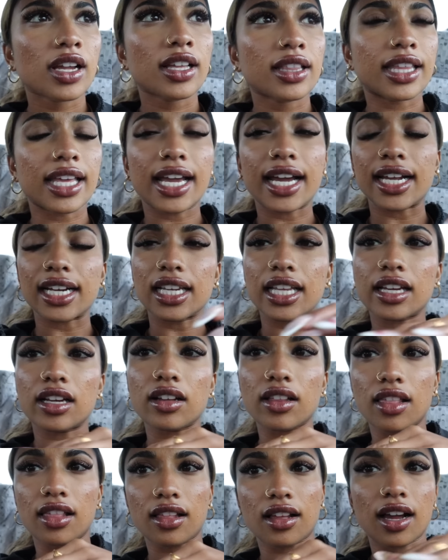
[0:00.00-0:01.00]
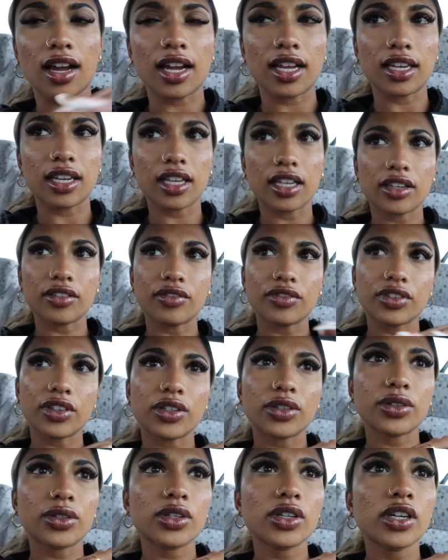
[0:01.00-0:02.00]
they had like a skyline
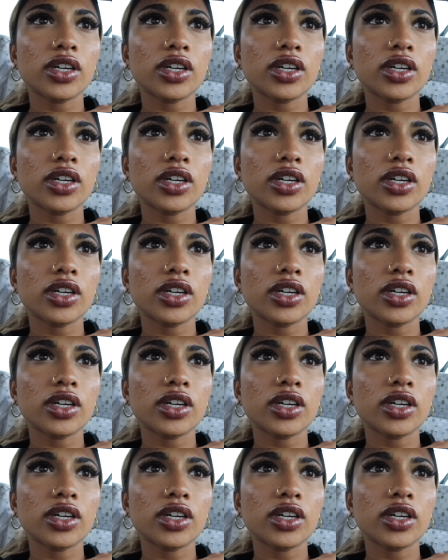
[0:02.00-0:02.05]
view.